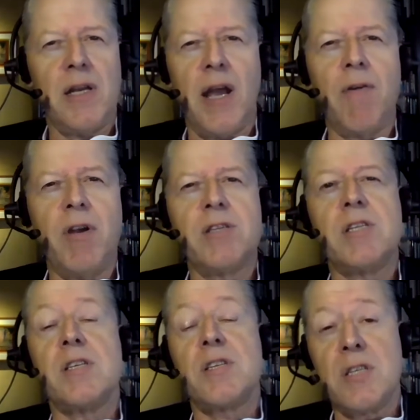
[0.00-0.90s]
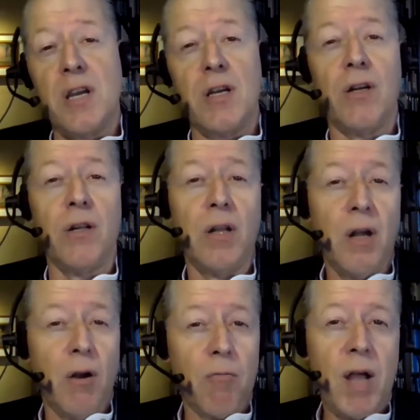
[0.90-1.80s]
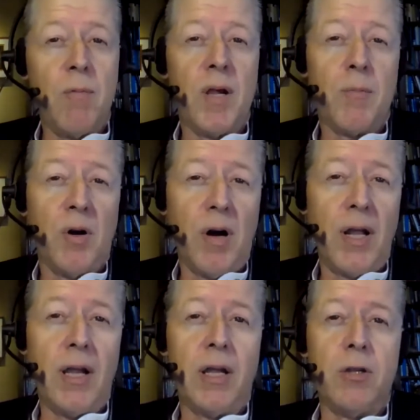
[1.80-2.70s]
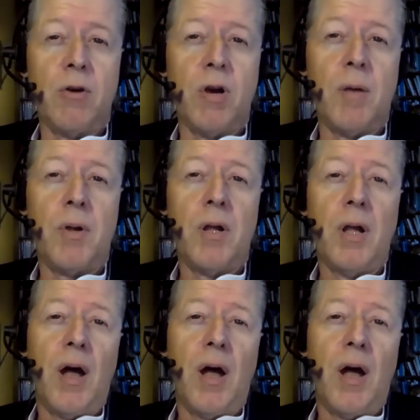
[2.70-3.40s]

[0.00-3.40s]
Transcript: There now isn't a single right-wing party in Europe